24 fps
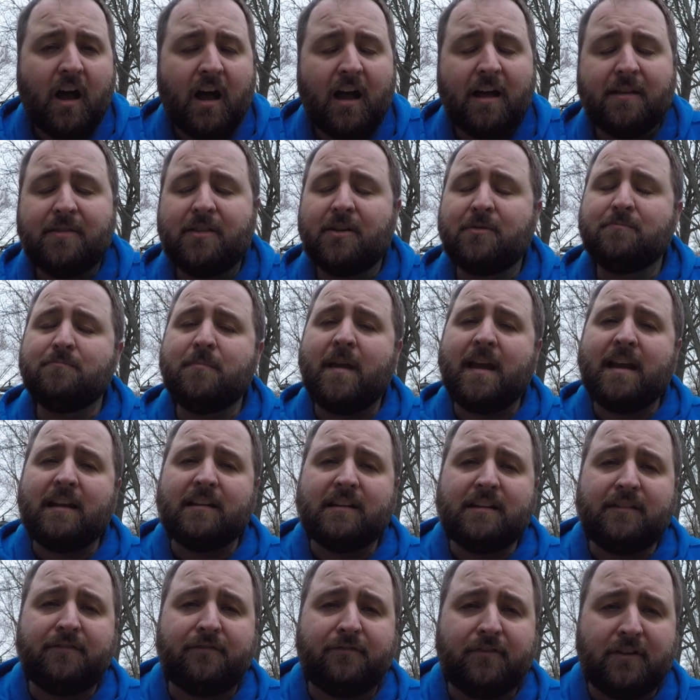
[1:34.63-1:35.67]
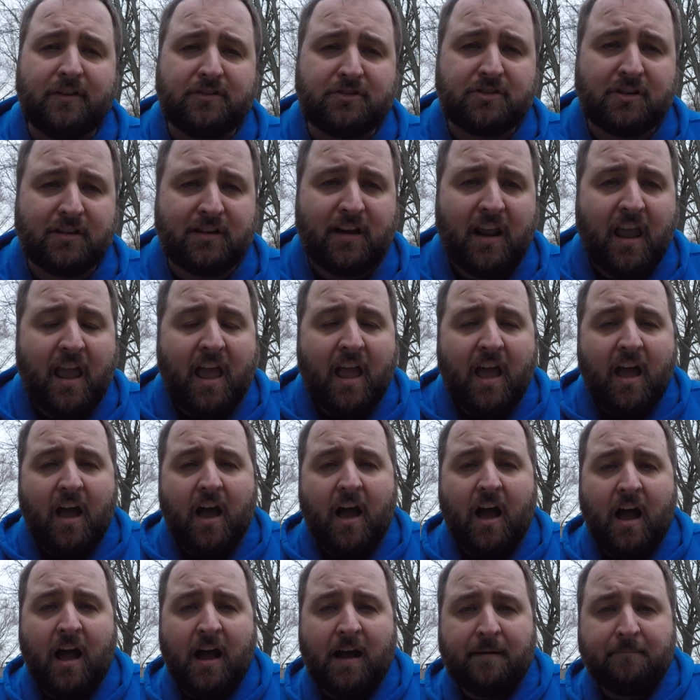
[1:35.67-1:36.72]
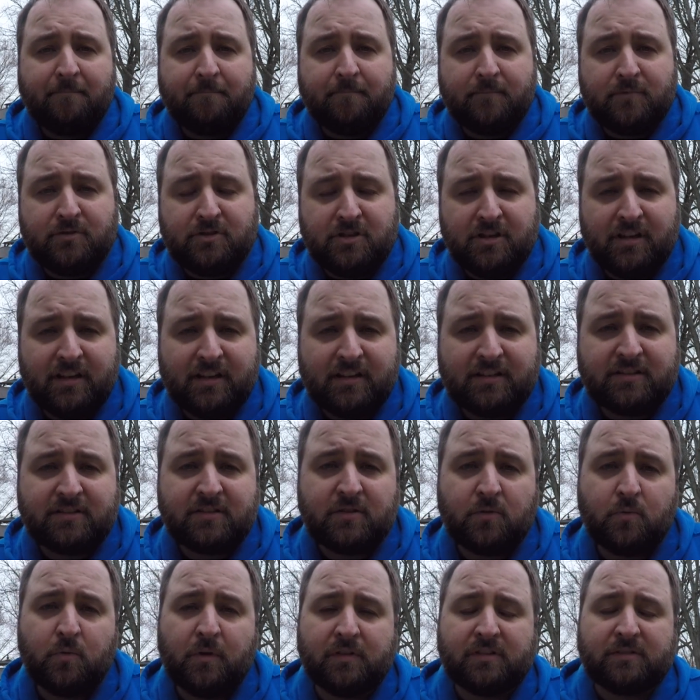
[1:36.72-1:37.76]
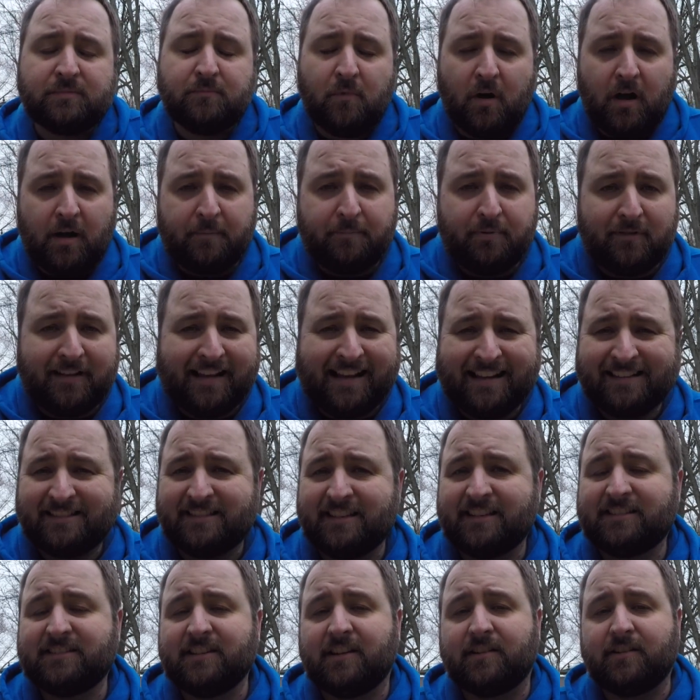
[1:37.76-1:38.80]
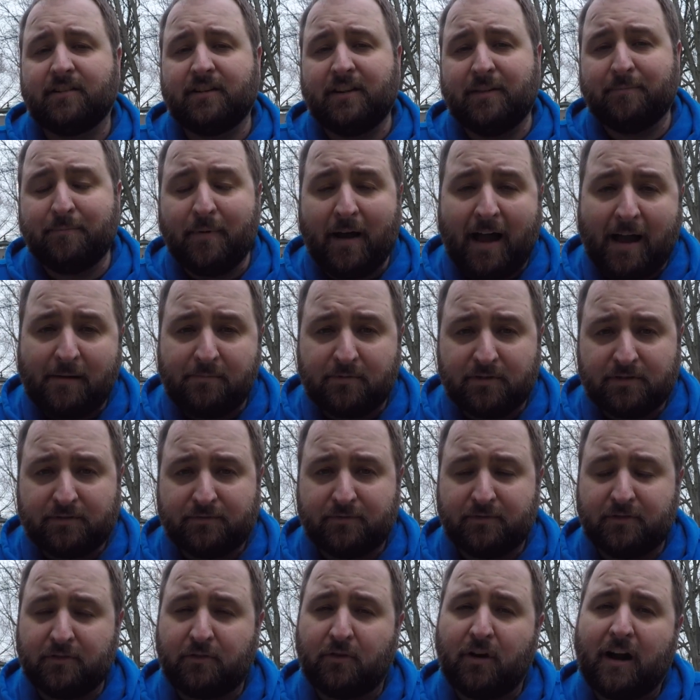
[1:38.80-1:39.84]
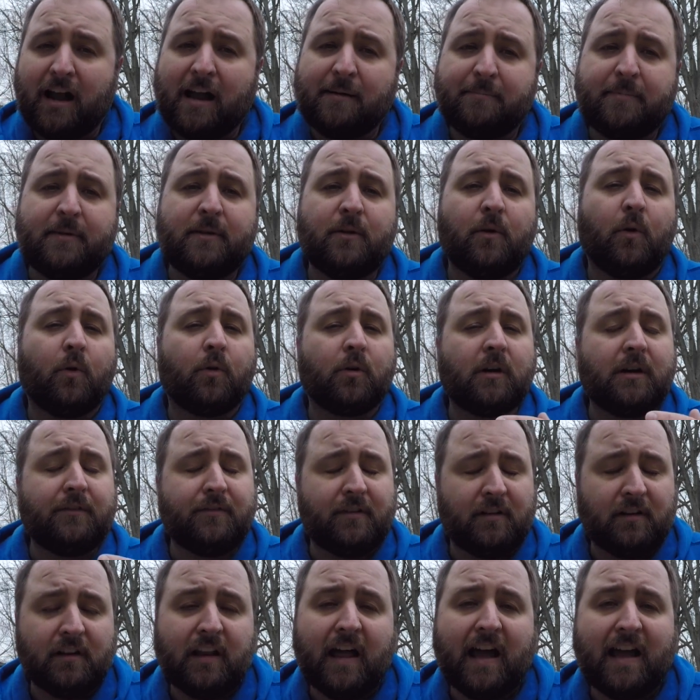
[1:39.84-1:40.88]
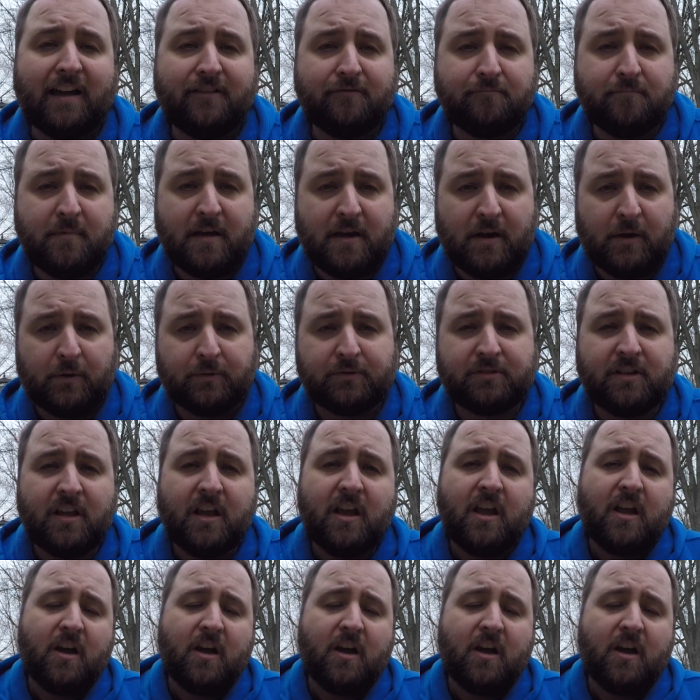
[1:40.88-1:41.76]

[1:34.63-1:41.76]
They're mainly fishing jigs with small plastics underneath bobbers for the crappie or even live minnows.